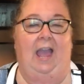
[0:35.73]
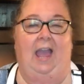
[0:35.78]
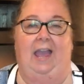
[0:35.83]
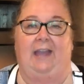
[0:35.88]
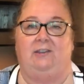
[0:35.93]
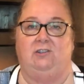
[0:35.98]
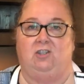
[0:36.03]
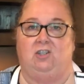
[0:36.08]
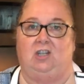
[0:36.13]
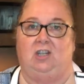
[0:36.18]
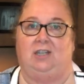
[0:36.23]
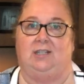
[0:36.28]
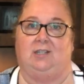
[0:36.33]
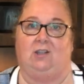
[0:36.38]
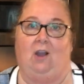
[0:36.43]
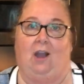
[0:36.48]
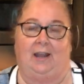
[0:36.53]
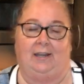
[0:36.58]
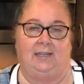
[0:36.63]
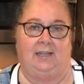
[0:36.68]
and she's
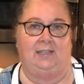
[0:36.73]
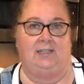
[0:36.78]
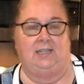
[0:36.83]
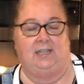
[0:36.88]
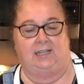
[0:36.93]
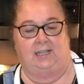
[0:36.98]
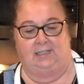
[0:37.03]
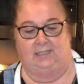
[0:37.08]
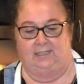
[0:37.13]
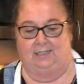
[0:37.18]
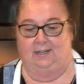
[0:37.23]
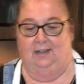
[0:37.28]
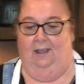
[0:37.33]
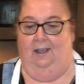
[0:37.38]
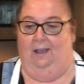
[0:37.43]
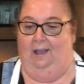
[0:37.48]
gotten into this